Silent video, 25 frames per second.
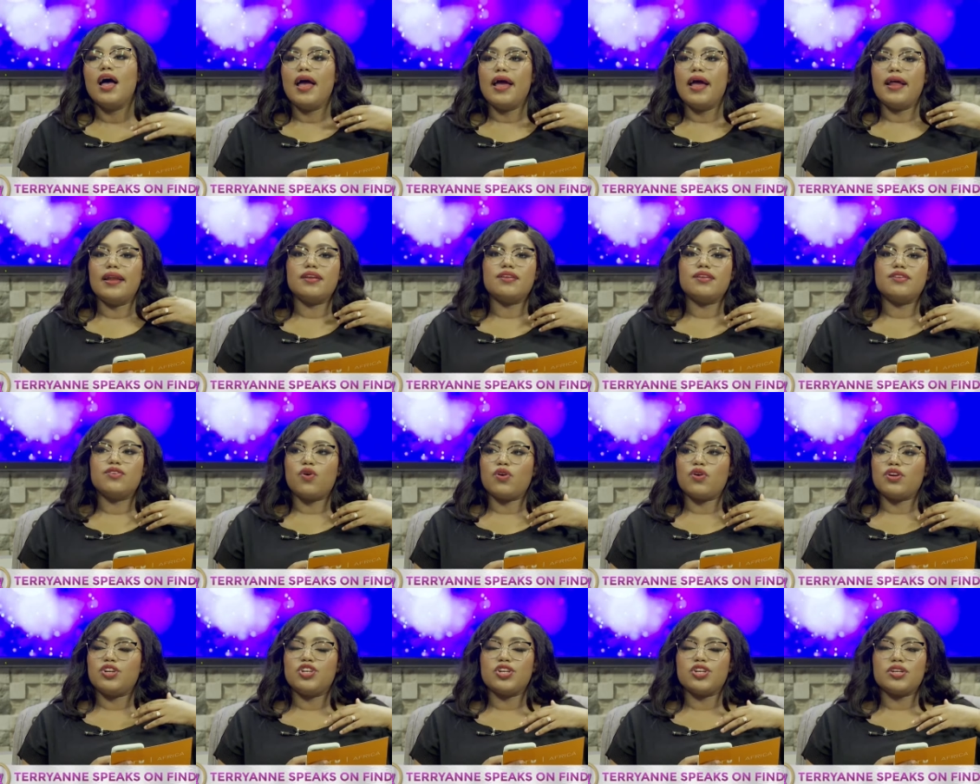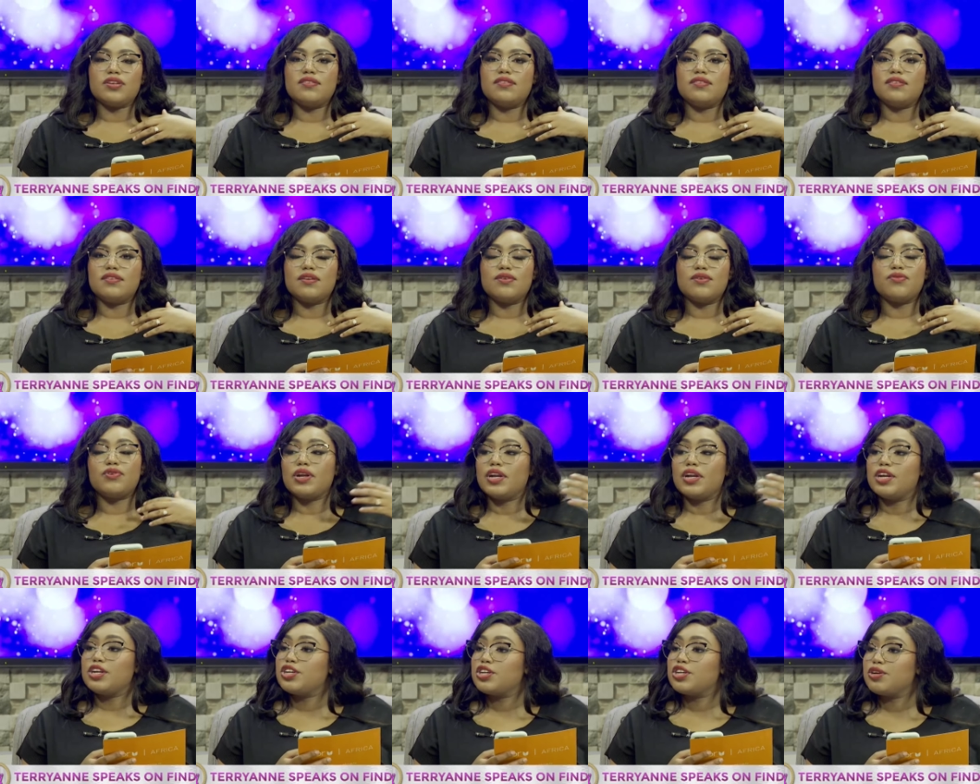and not just
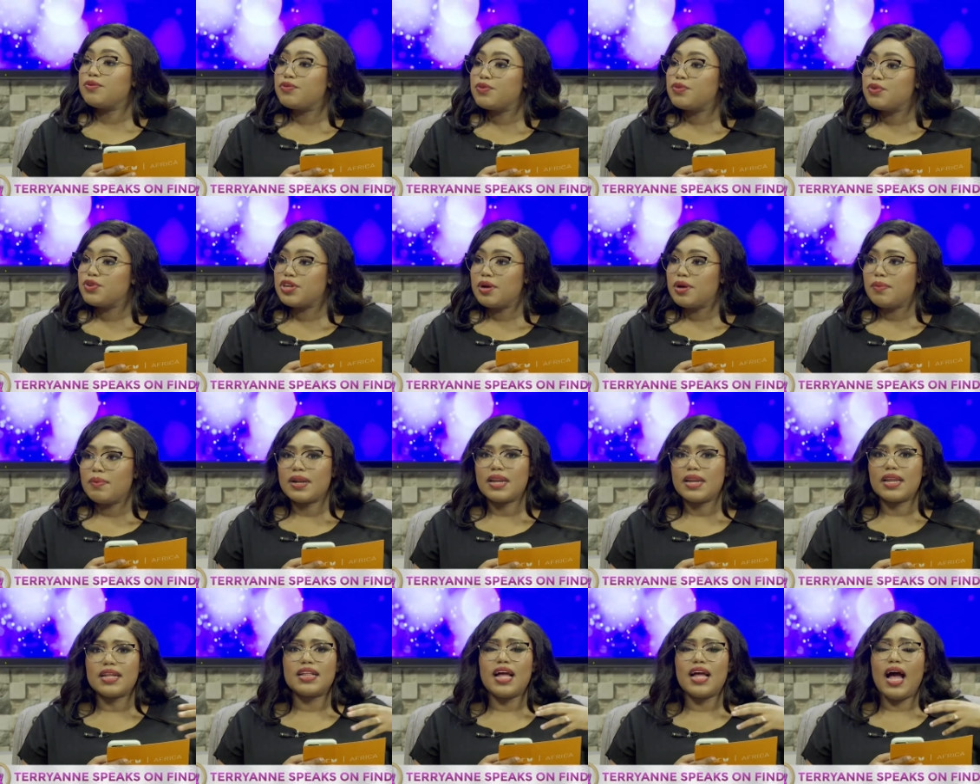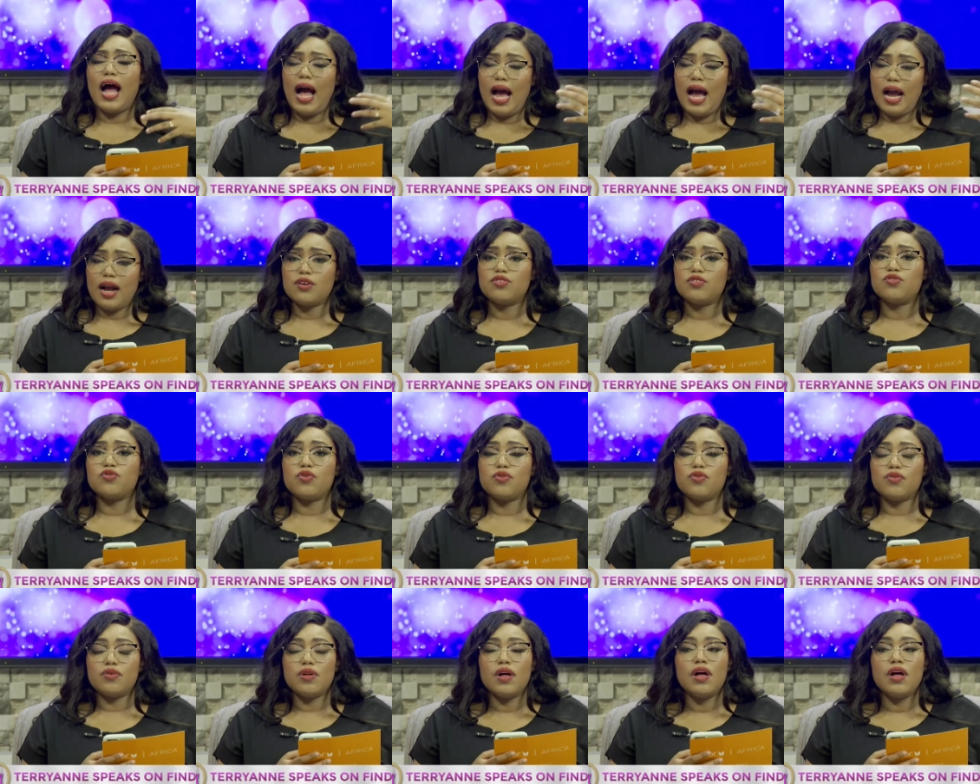relationship future but like the
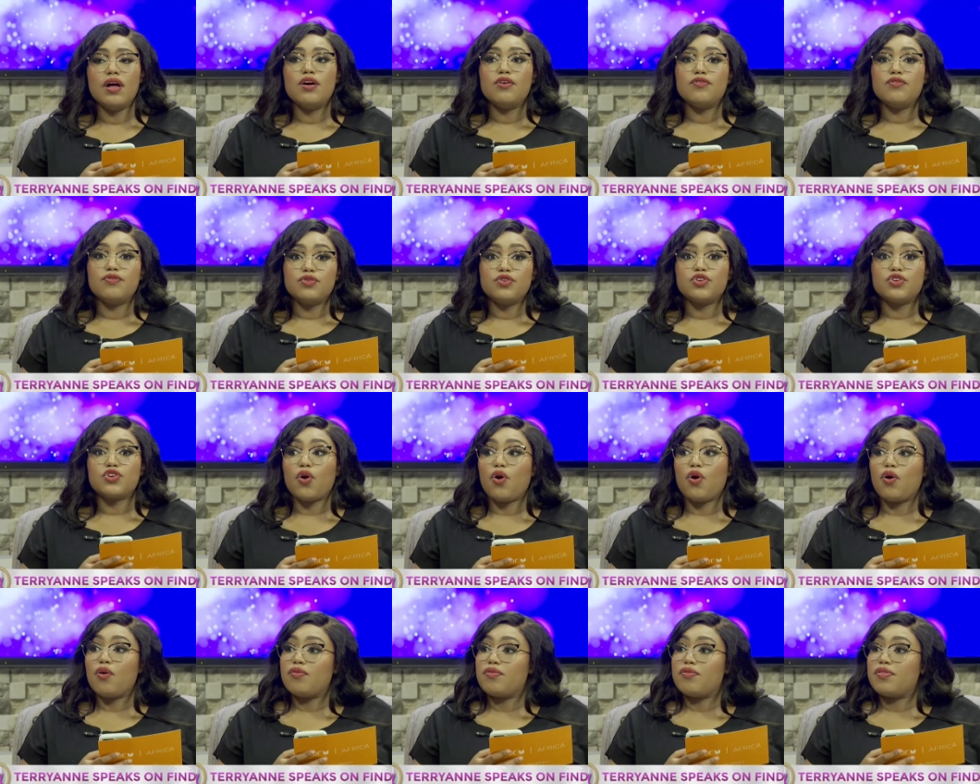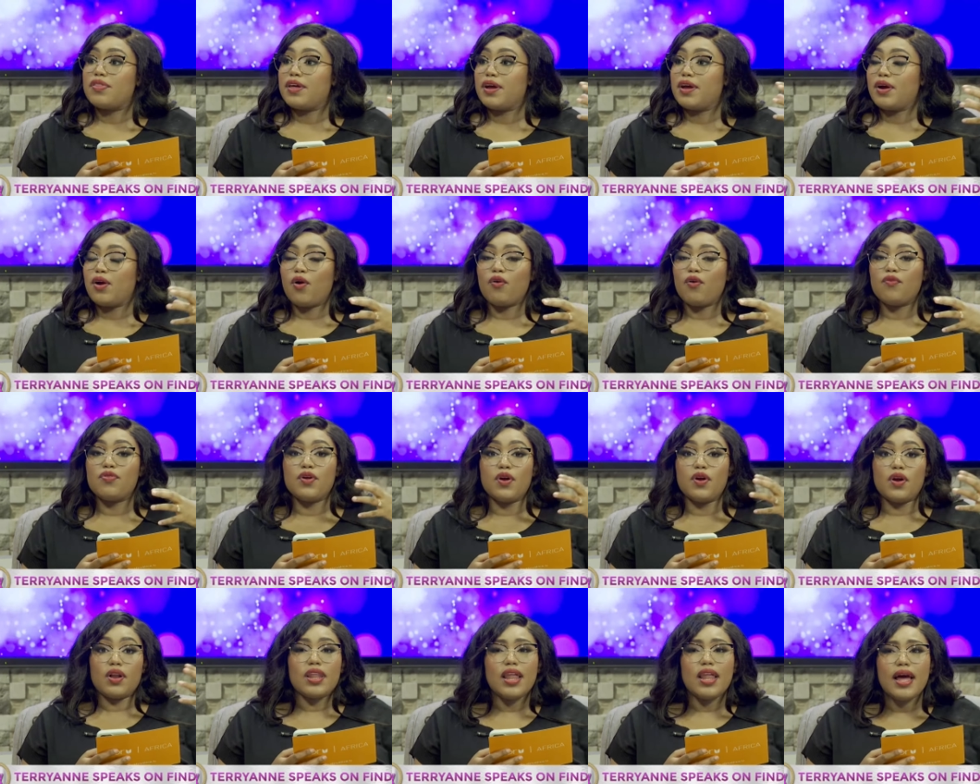actual future of their of
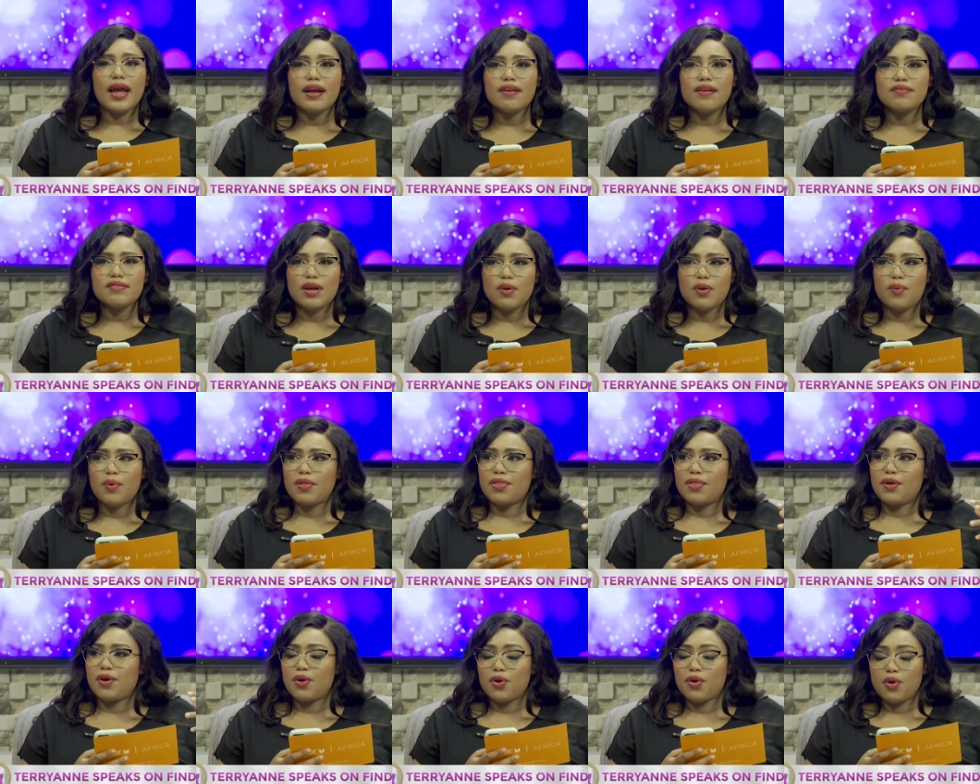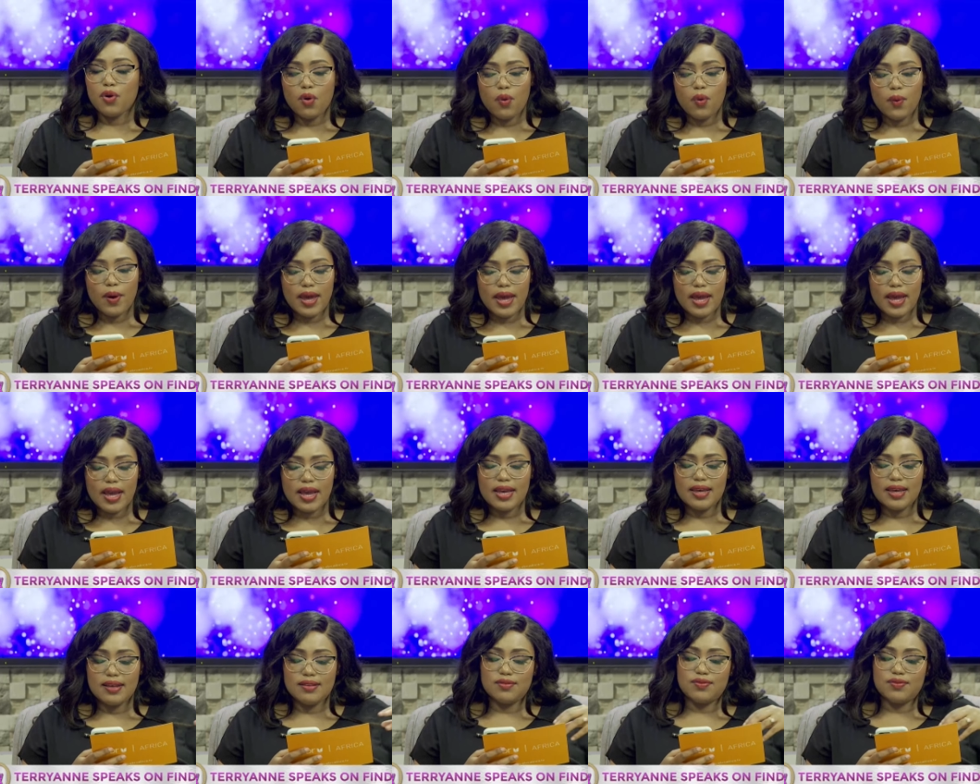their lives like where they're going
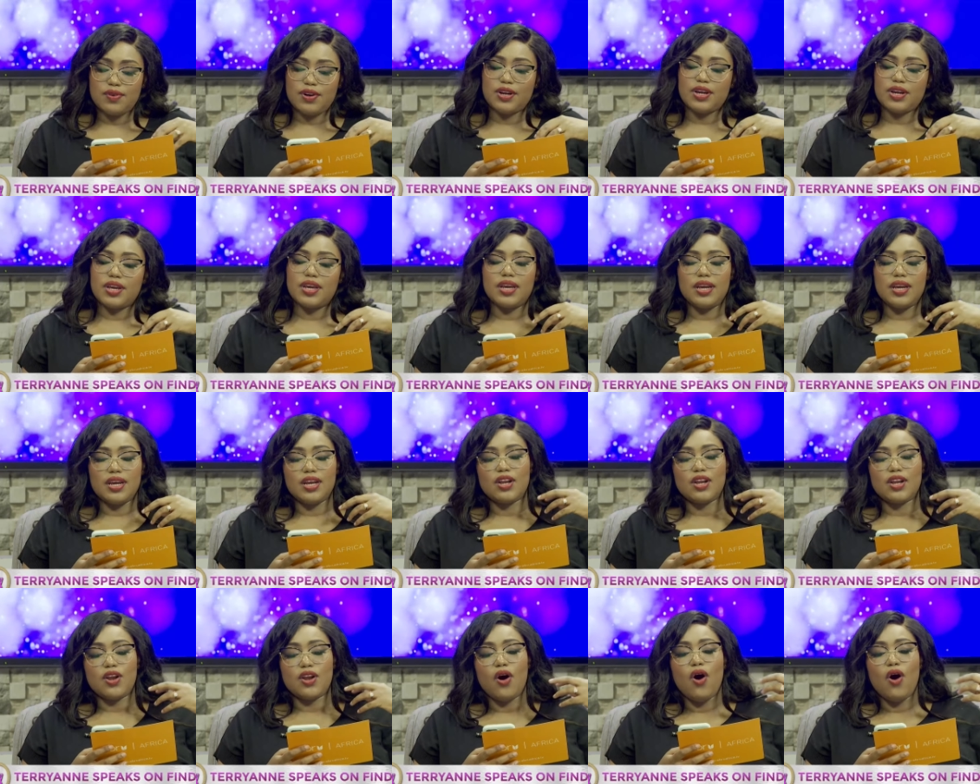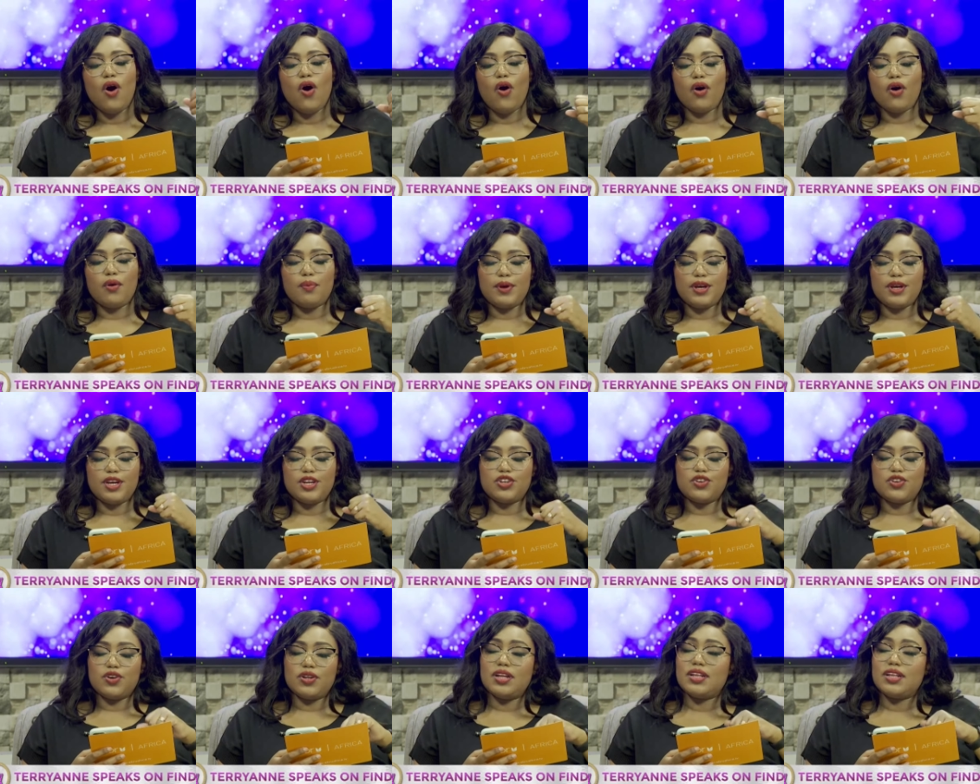he's very keen on
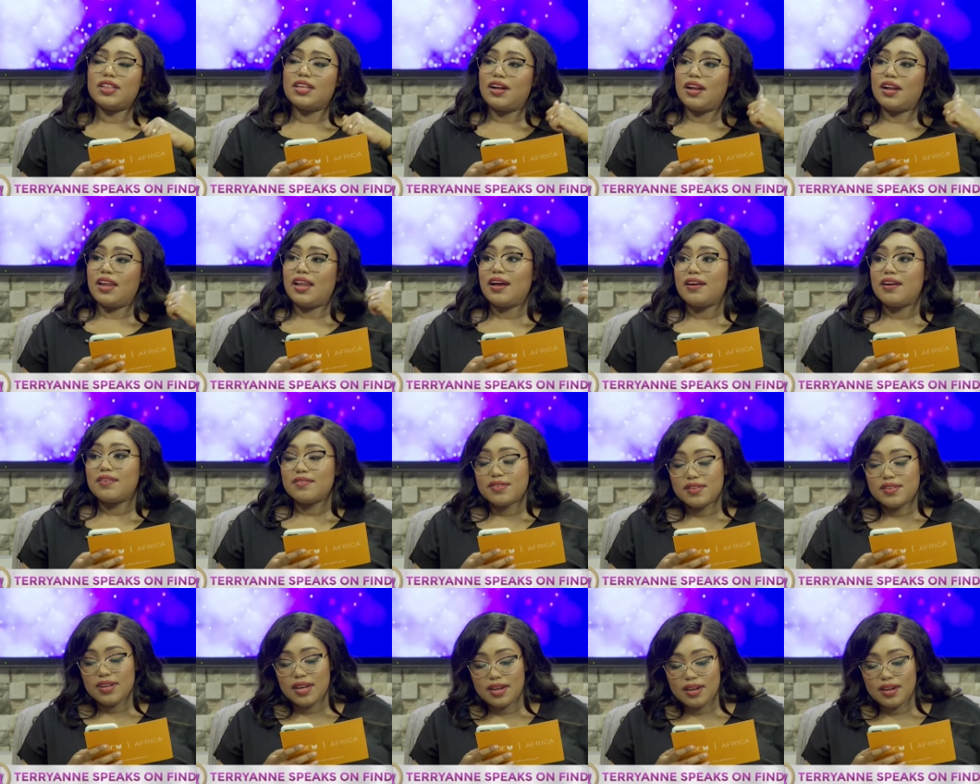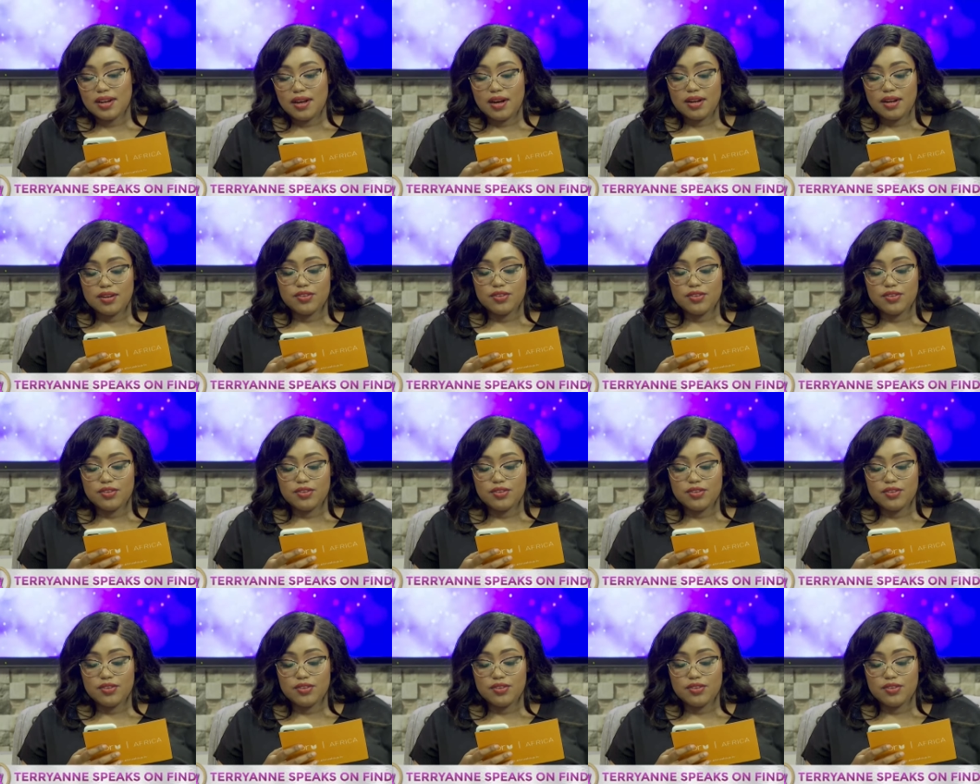making sure that their lives and